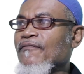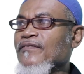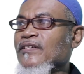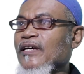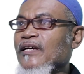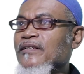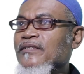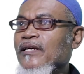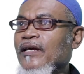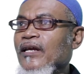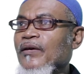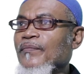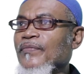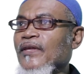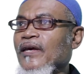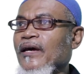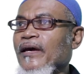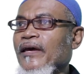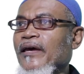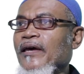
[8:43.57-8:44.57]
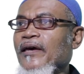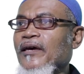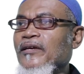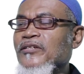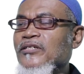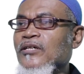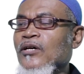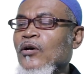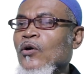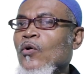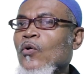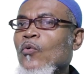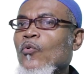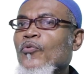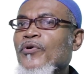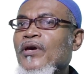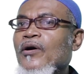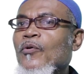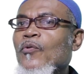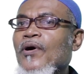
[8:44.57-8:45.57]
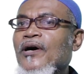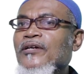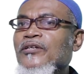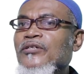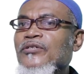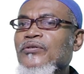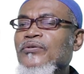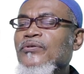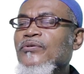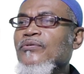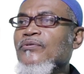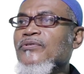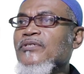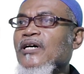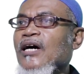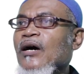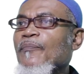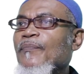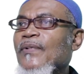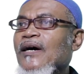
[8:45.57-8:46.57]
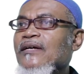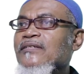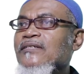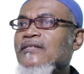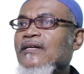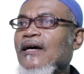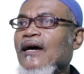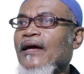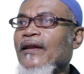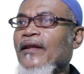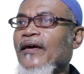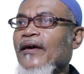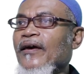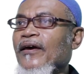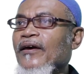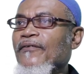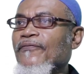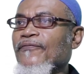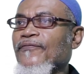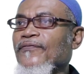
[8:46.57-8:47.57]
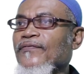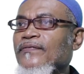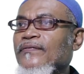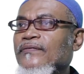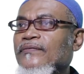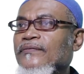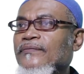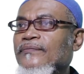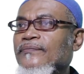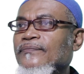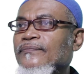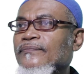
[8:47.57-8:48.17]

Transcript: After entering their age, we want to use up a scanf